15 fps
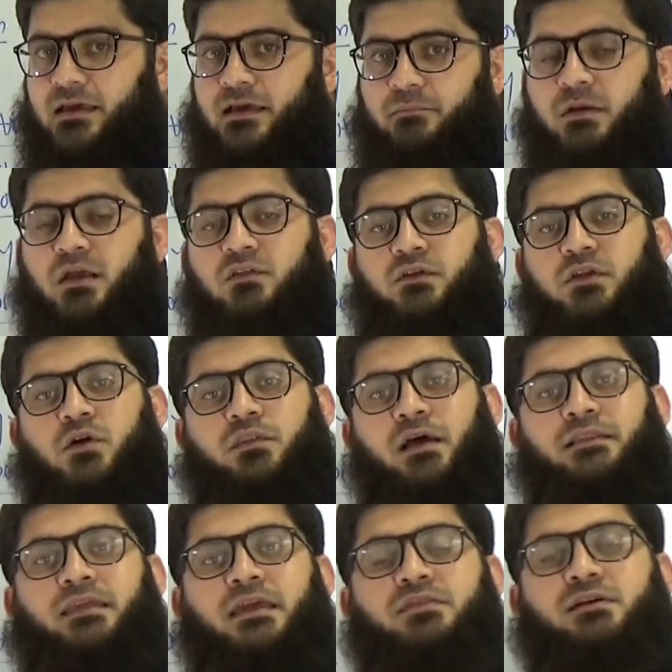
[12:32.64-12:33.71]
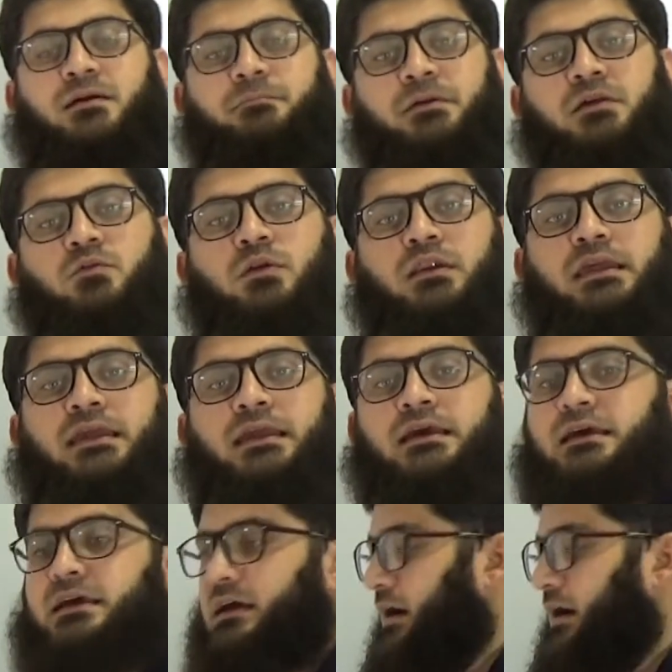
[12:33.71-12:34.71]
because we know that these companies only